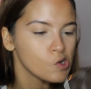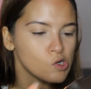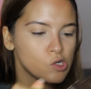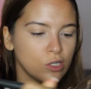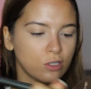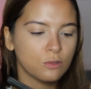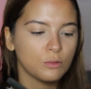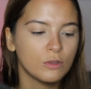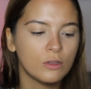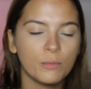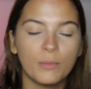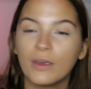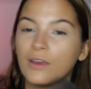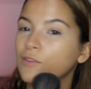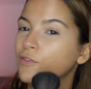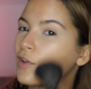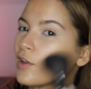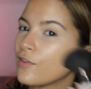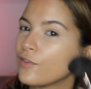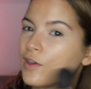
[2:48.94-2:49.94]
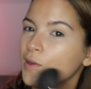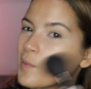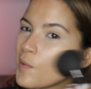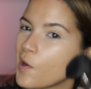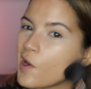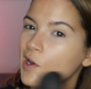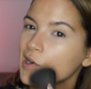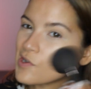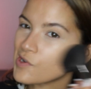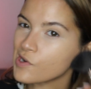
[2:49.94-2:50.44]
Just with a big fluffy
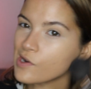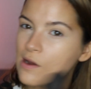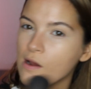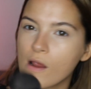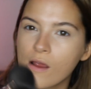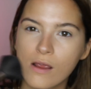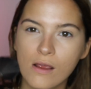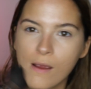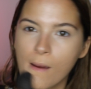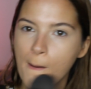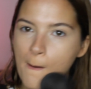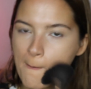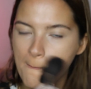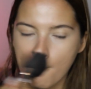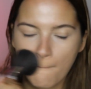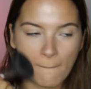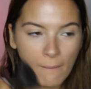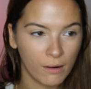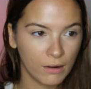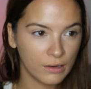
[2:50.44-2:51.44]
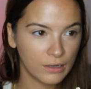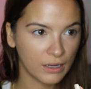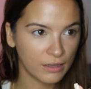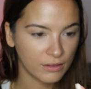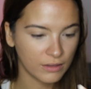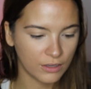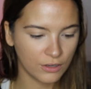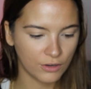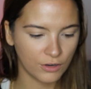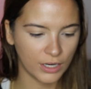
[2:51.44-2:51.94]
brush.
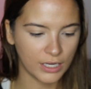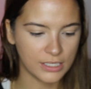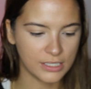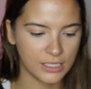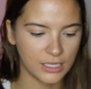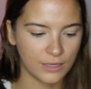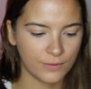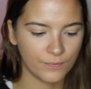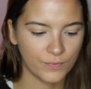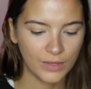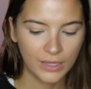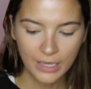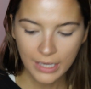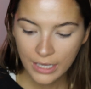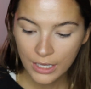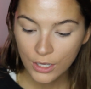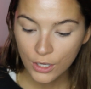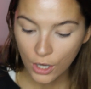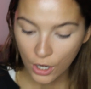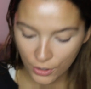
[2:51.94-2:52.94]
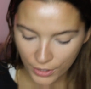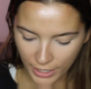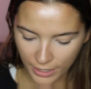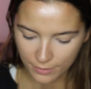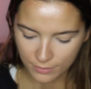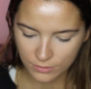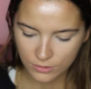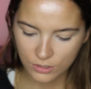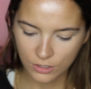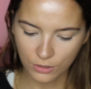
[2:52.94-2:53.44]
Nothing crazy. Okay,
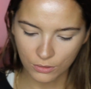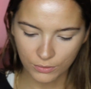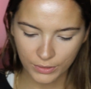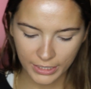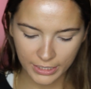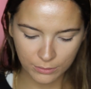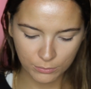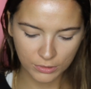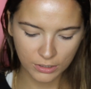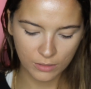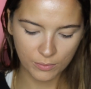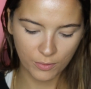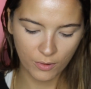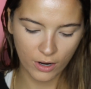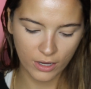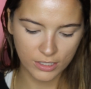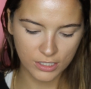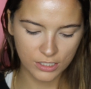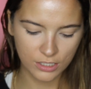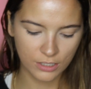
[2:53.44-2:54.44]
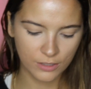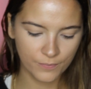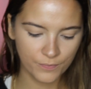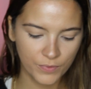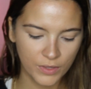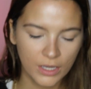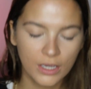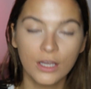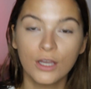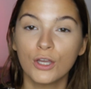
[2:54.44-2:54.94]
so in with the bronzer.
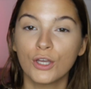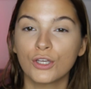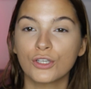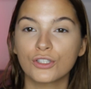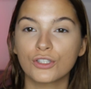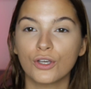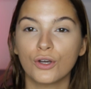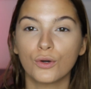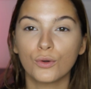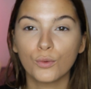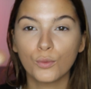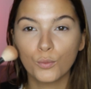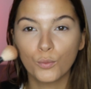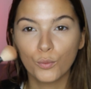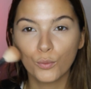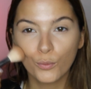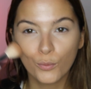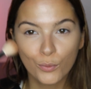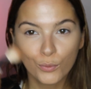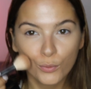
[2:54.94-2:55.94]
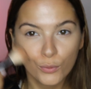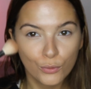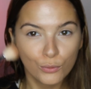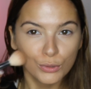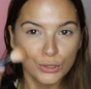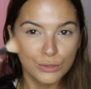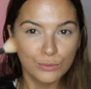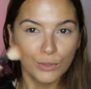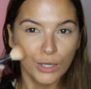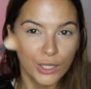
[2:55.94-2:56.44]
So the
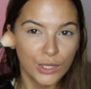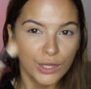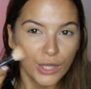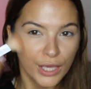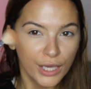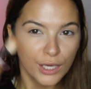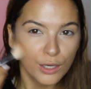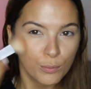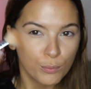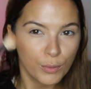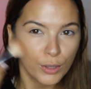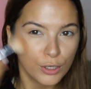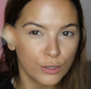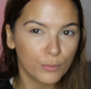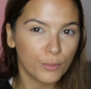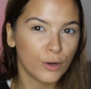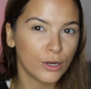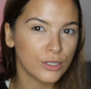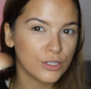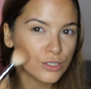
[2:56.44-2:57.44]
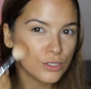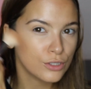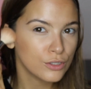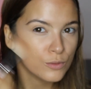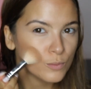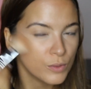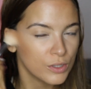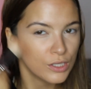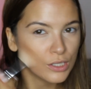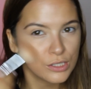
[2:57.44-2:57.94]
reason why I like butter bronzer
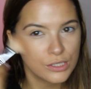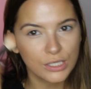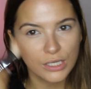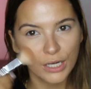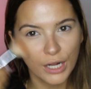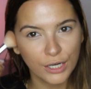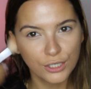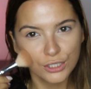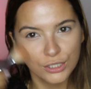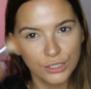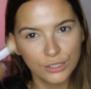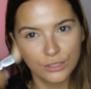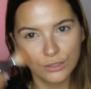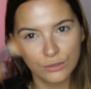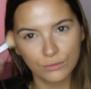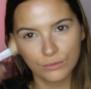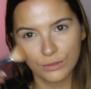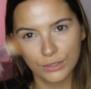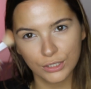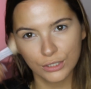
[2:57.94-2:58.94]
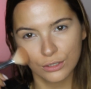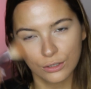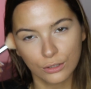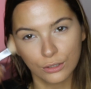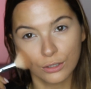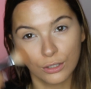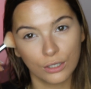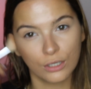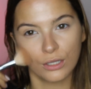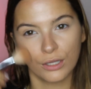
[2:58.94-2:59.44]
is because it actually doesn't really
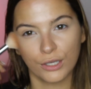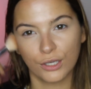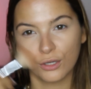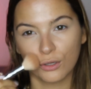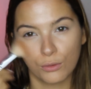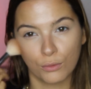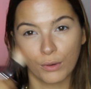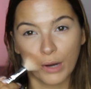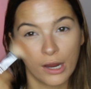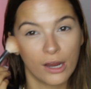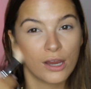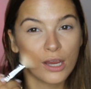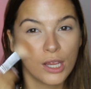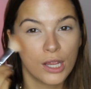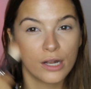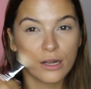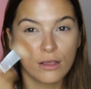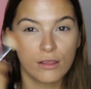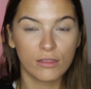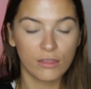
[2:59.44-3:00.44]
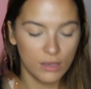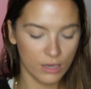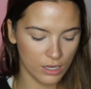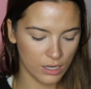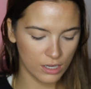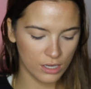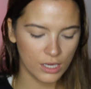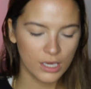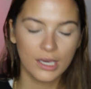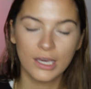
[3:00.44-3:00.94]
look like you're wearing
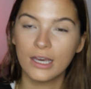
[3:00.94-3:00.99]
anything,